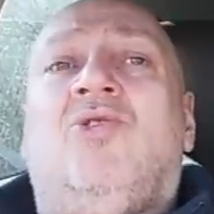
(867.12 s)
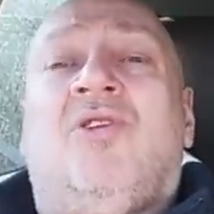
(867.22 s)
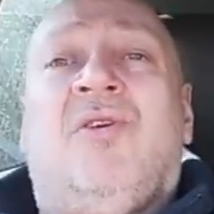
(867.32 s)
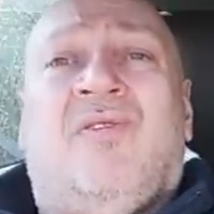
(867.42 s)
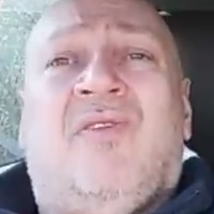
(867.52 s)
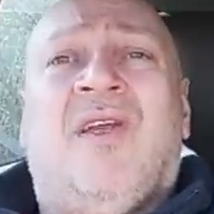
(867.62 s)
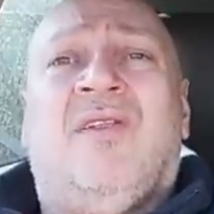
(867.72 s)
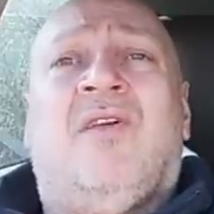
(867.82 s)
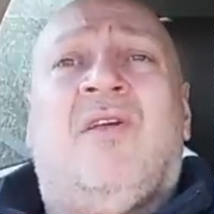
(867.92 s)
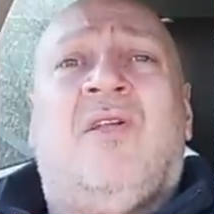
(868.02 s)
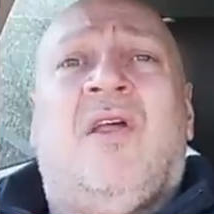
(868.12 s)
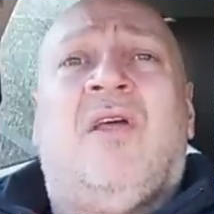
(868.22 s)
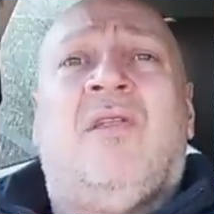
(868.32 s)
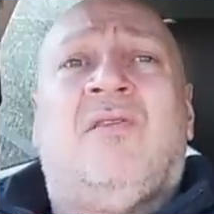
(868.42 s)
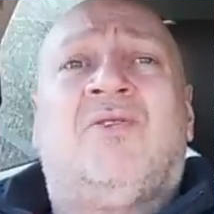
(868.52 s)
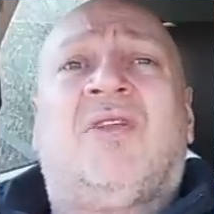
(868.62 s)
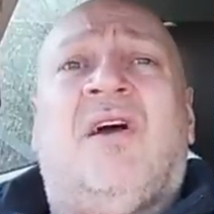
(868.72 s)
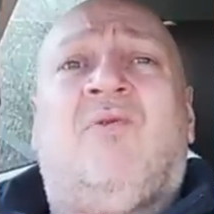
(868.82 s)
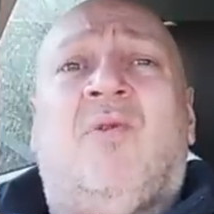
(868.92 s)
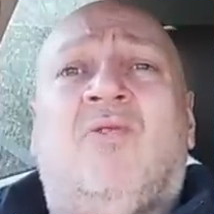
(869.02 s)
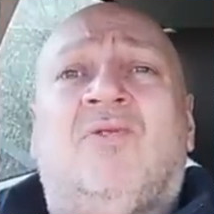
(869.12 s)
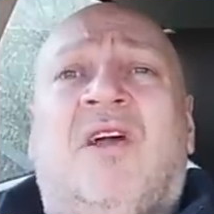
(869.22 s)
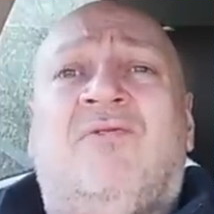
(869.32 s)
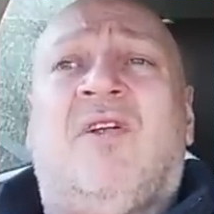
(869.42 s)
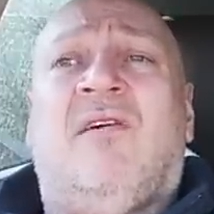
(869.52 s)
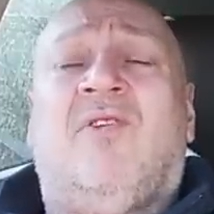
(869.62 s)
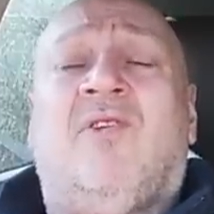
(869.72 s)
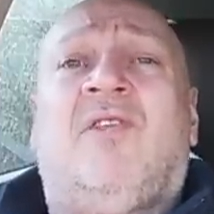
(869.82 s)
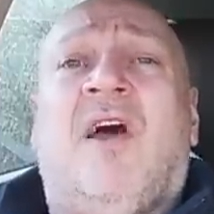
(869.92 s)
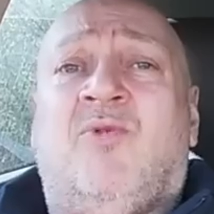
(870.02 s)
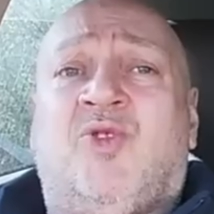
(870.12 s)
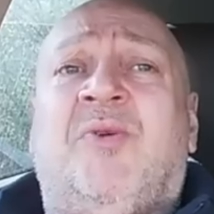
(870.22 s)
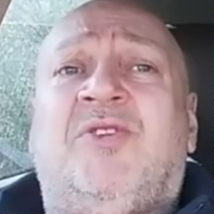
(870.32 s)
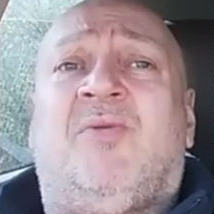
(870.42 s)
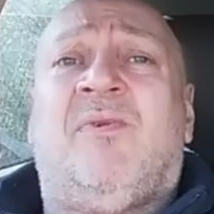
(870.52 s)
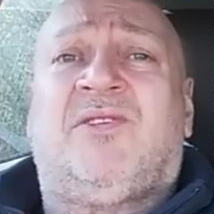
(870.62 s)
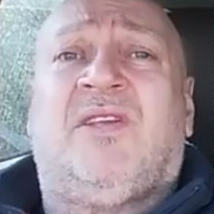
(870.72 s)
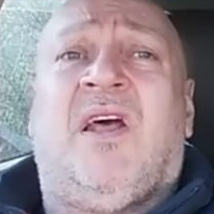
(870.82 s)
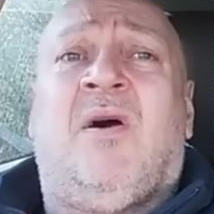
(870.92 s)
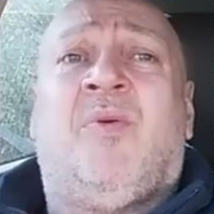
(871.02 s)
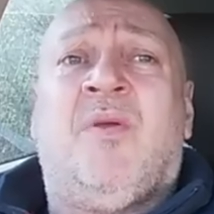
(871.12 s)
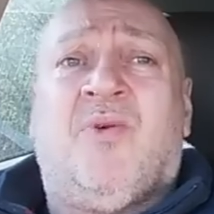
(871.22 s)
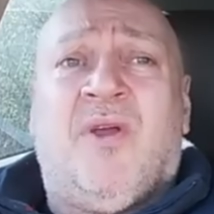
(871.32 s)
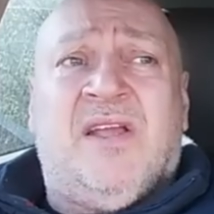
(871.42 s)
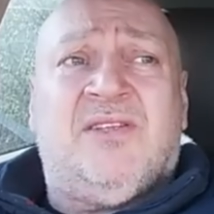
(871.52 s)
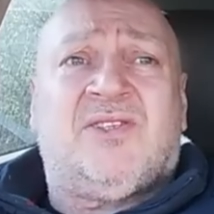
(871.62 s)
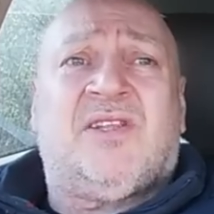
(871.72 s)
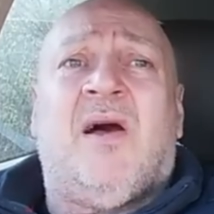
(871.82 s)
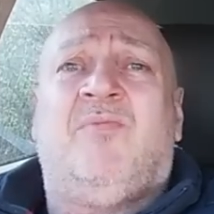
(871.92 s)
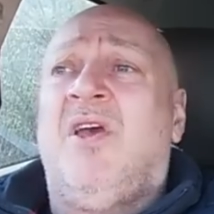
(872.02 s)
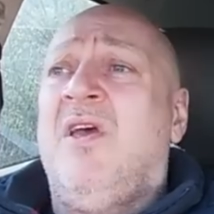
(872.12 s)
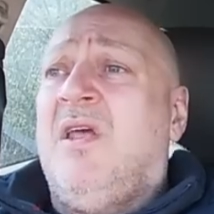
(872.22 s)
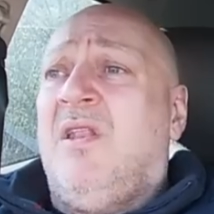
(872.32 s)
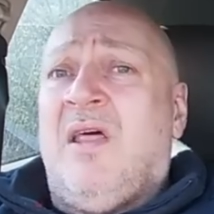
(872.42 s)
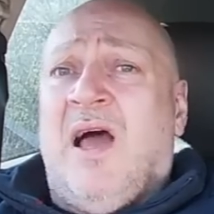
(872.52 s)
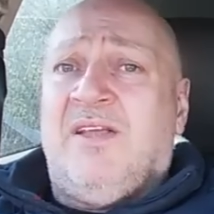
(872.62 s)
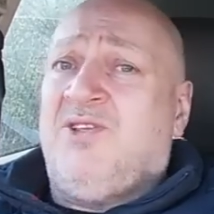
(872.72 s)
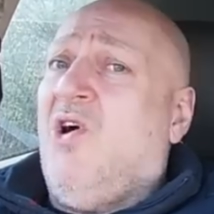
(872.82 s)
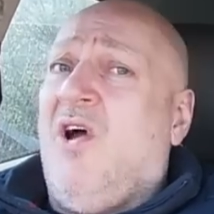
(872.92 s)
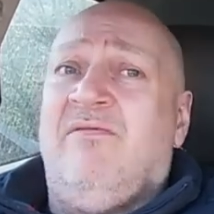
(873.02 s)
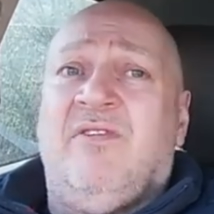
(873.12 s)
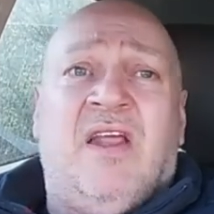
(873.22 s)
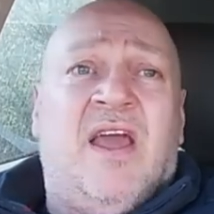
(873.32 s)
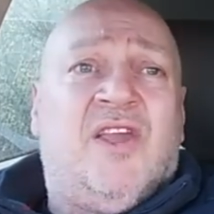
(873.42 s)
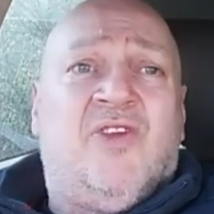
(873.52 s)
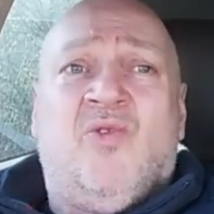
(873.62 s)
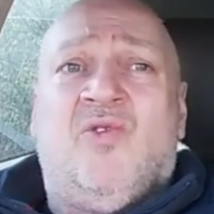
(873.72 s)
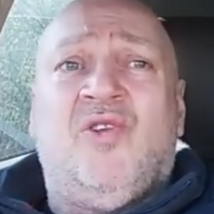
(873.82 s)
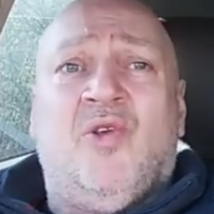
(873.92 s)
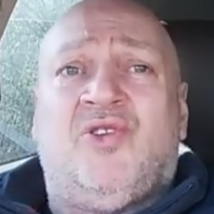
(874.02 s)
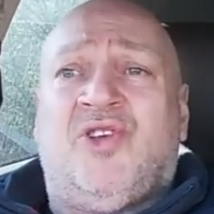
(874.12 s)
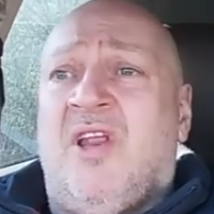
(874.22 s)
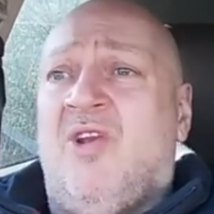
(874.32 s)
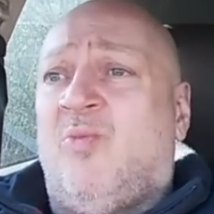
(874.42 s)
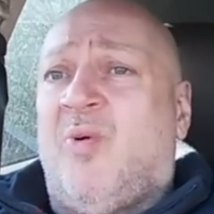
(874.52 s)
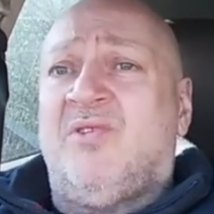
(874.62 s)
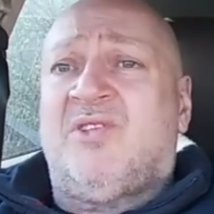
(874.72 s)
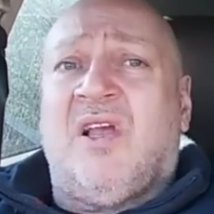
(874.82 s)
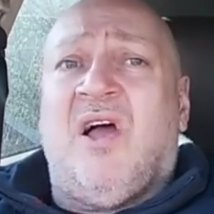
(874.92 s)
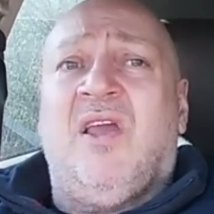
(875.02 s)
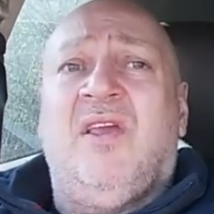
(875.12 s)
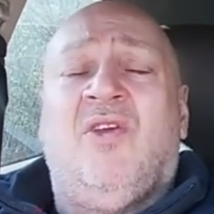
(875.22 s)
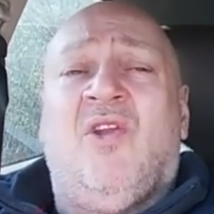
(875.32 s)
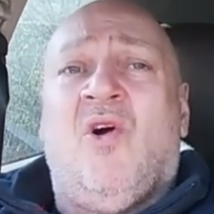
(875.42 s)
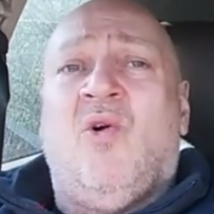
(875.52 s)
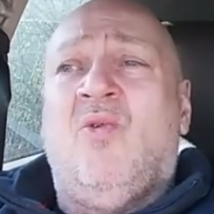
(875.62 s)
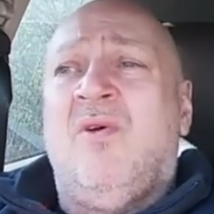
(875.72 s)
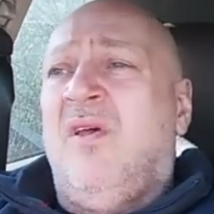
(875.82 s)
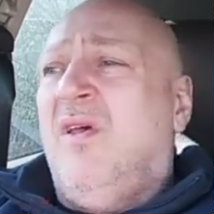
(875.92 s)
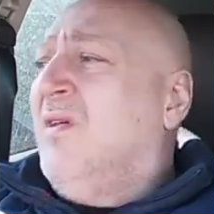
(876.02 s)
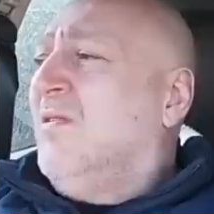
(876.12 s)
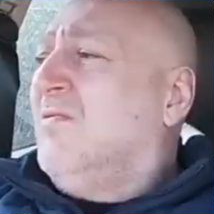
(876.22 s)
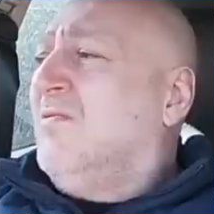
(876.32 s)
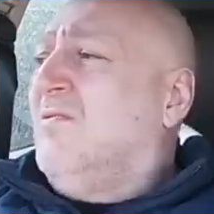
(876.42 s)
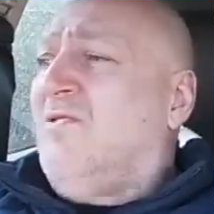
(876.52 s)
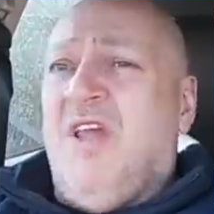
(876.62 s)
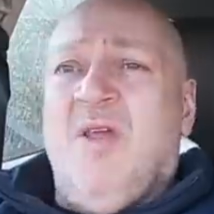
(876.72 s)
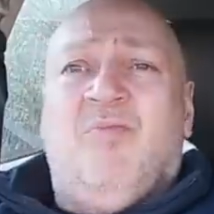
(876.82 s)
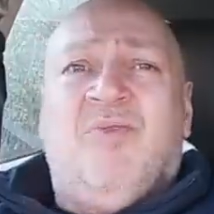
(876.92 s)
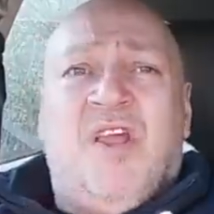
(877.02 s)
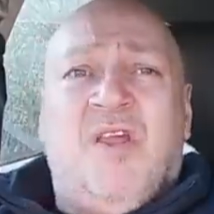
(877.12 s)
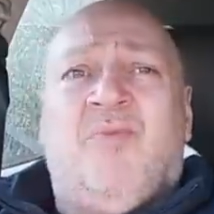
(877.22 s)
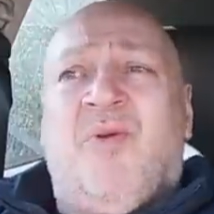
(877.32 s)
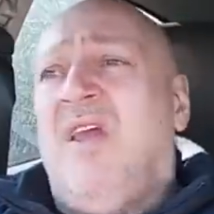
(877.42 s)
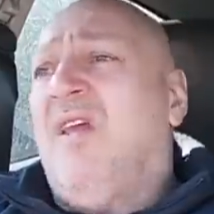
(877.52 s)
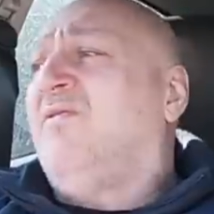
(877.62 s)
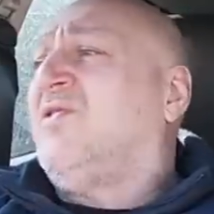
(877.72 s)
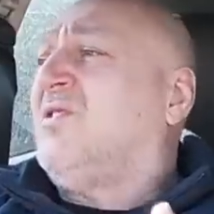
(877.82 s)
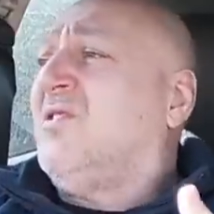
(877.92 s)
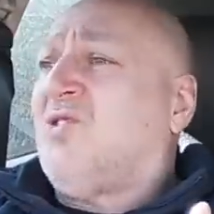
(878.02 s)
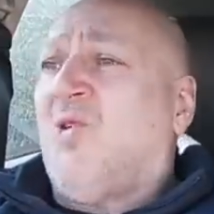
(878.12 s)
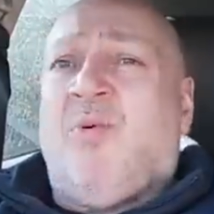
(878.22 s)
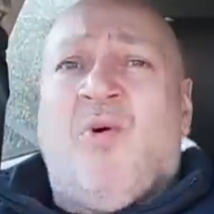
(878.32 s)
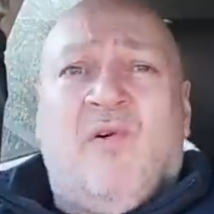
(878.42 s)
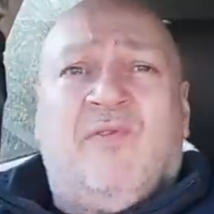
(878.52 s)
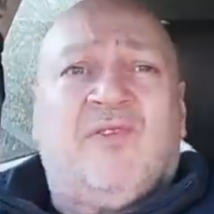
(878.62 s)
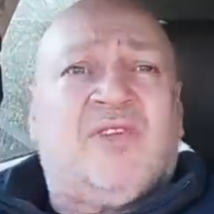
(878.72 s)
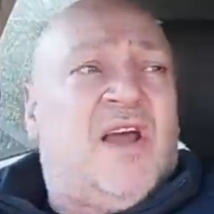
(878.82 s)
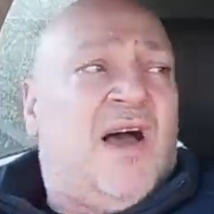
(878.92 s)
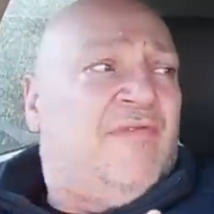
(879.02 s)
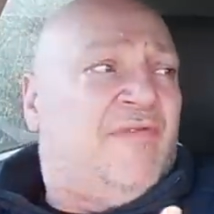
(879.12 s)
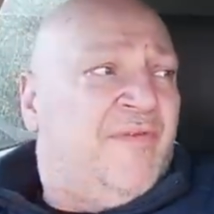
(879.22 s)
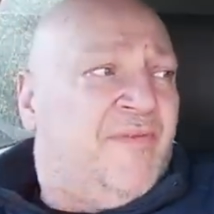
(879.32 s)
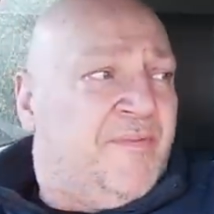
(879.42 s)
Do you think that the staff were looked after? That must be traumatic, that people getting stabbed. That is not every day. You turn up on site, you know, debriefs, support for staff.